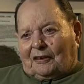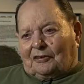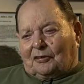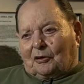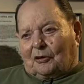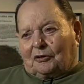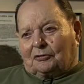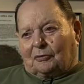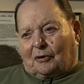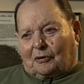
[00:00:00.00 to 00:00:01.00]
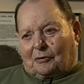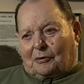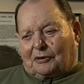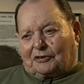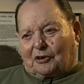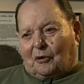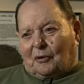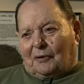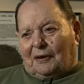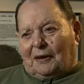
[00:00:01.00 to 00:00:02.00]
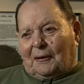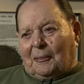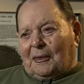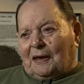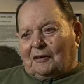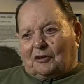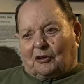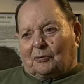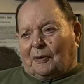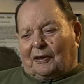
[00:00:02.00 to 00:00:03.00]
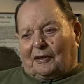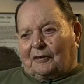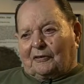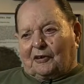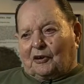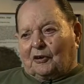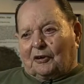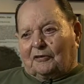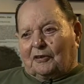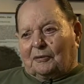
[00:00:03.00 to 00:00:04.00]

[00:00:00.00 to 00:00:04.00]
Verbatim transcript: they told us where we was going. Nobody ever heard of